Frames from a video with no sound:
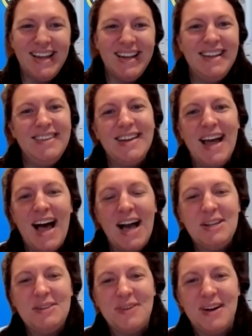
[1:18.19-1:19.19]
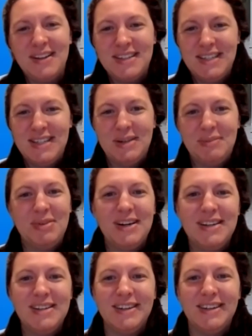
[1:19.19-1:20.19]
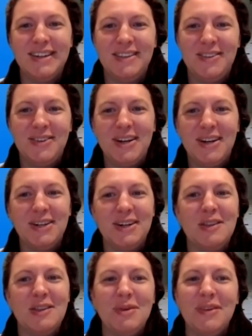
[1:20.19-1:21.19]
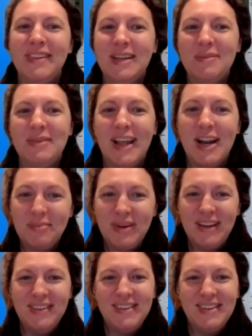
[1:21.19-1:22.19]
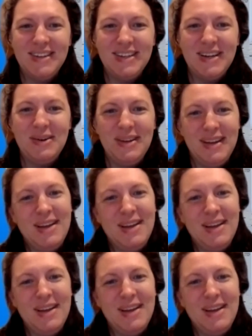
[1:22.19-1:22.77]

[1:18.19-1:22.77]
and he's an active volunteer printer and instructor in the museum's letterpress studio